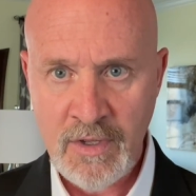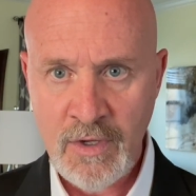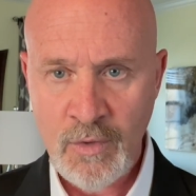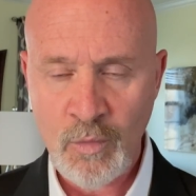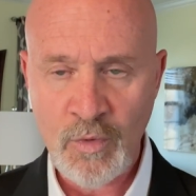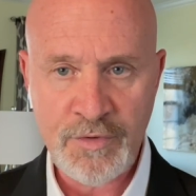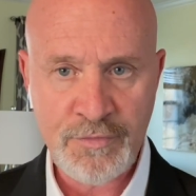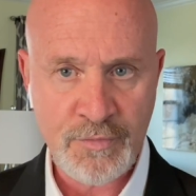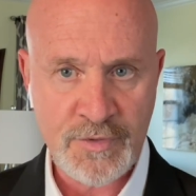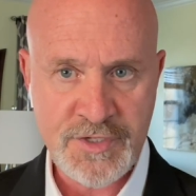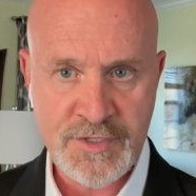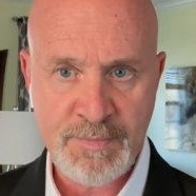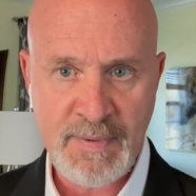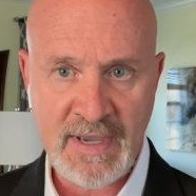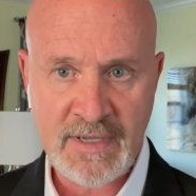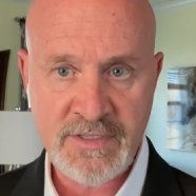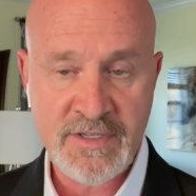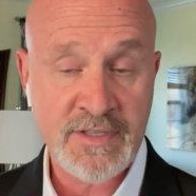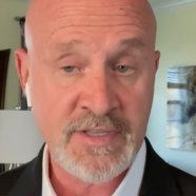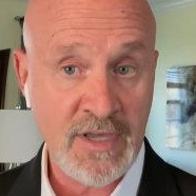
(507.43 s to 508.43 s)
with
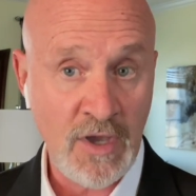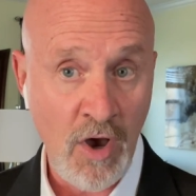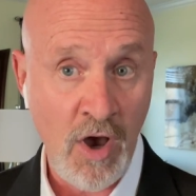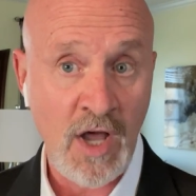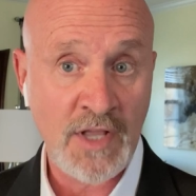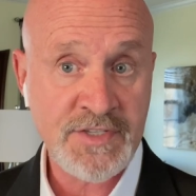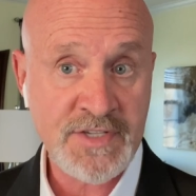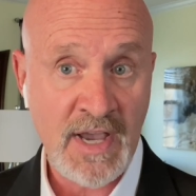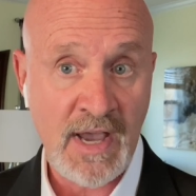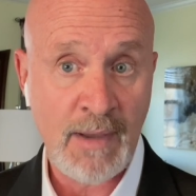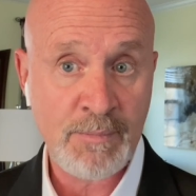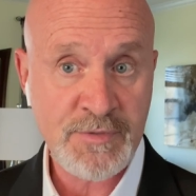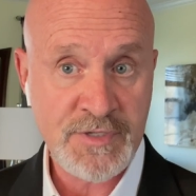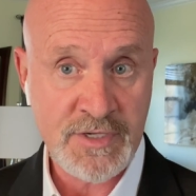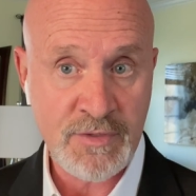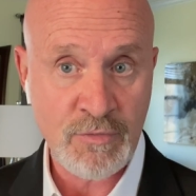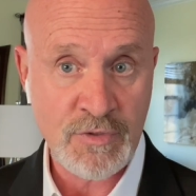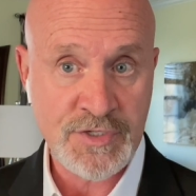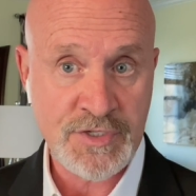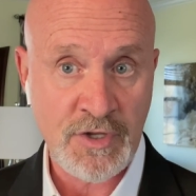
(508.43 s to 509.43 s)
respect to the autopsy
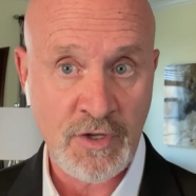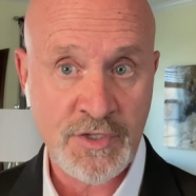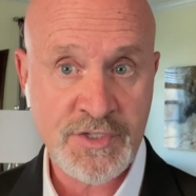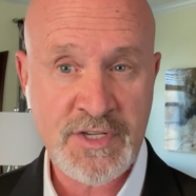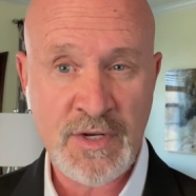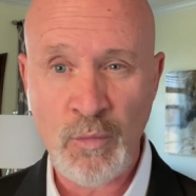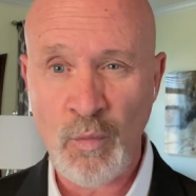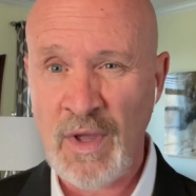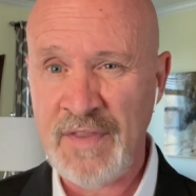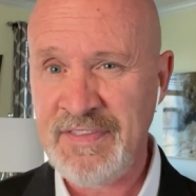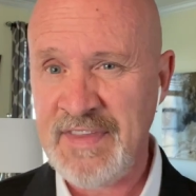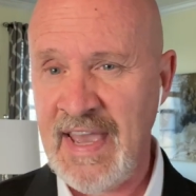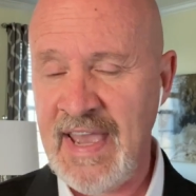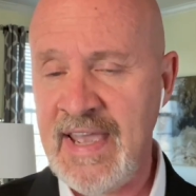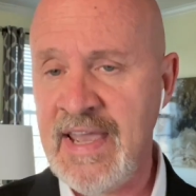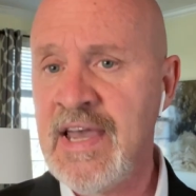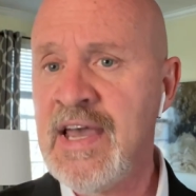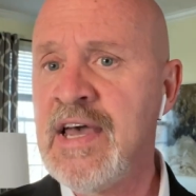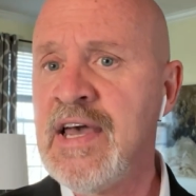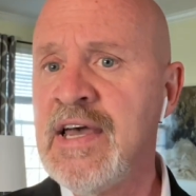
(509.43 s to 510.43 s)
results and what they